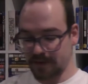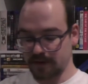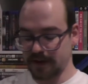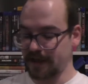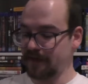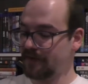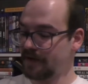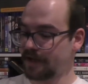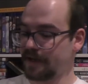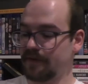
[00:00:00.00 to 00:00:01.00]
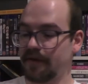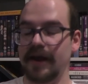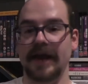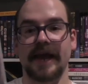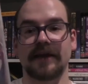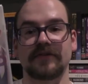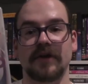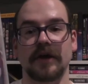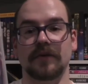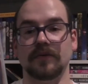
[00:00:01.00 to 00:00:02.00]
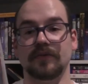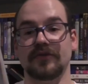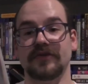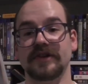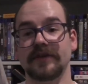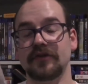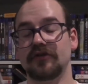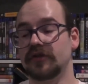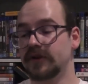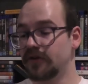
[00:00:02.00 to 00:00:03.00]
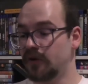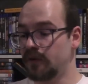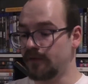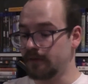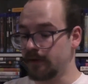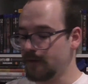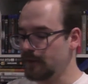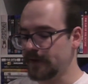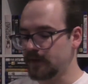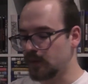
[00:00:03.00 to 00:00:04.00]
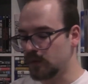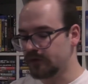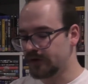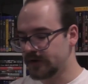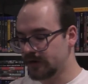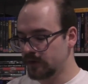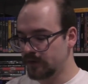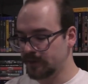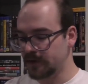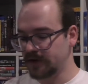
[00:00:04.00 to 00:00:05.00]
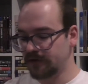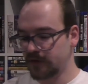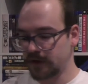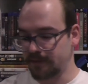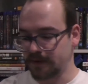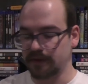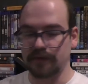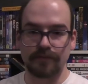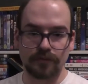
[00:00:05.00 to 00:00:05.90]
but not least is Exiled, which is another Johnny Toe film. I thought these were all Johnny Toe films initially, because